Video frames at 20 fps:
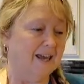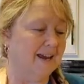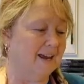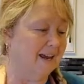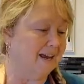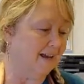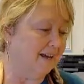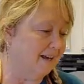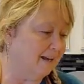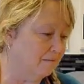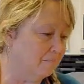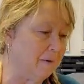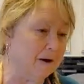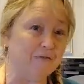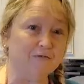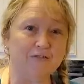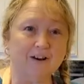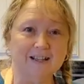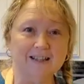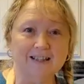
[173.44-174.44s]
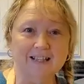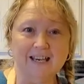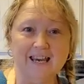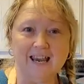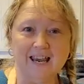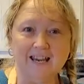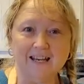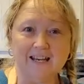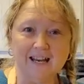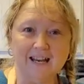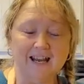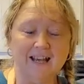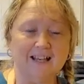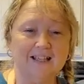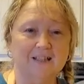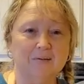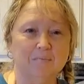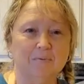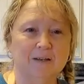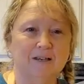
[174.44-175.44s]
And my friend Leanne
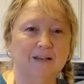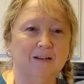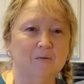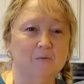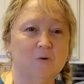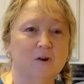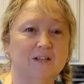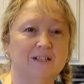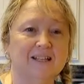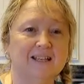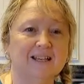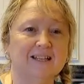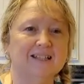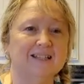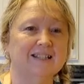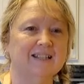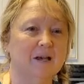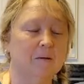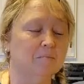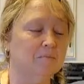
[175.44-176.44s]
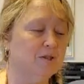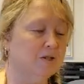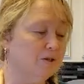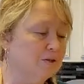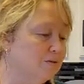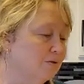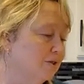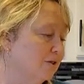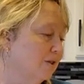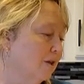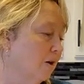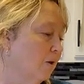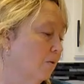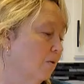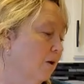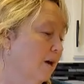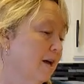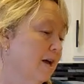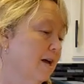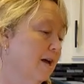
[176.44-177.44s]
has been wanting some too,
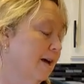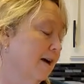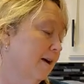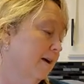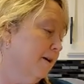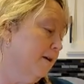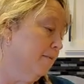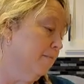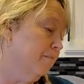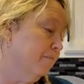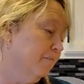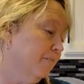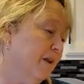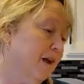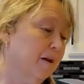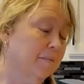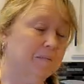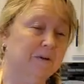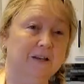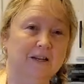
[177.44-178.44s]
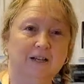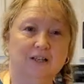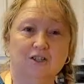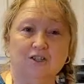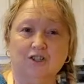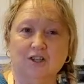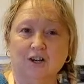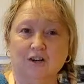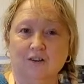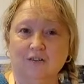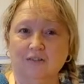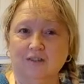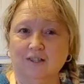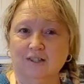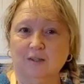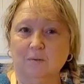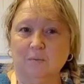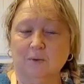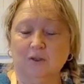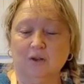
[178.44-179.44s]
so I'm going to share
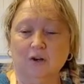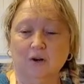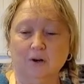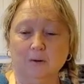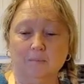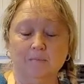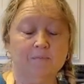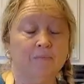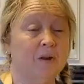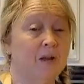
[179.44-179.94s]
this with her.